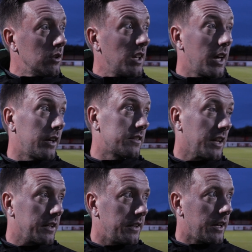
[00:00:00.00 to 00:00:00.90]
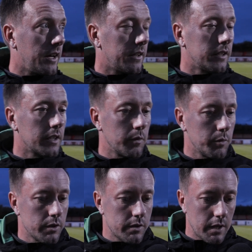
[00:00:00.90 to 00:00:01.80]
Yeah, exactly that. I think it
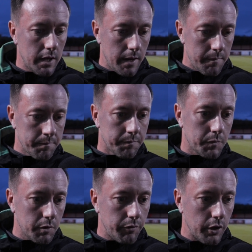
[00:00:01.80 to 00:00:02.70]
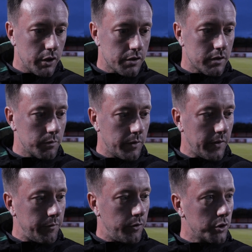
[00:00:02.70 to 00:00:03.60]
was first, we've
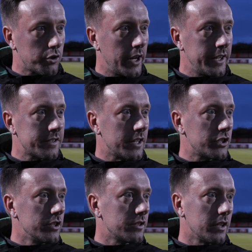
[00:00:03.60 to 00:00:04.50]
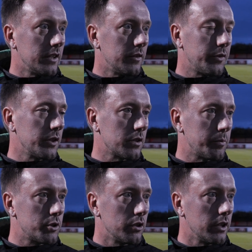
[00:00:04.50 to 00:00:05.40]
had four training sessions and then the first
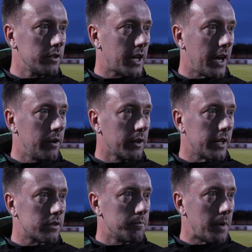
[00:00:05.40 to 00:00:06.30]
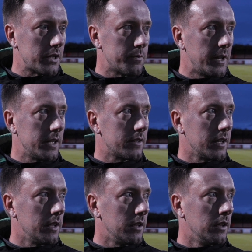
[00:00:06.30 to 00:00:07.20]
opportunity to get out and get some match minutes
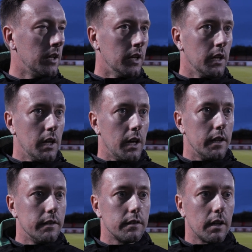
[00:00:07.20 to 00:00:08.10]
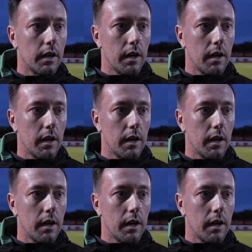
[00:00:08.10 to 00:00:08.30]
in. And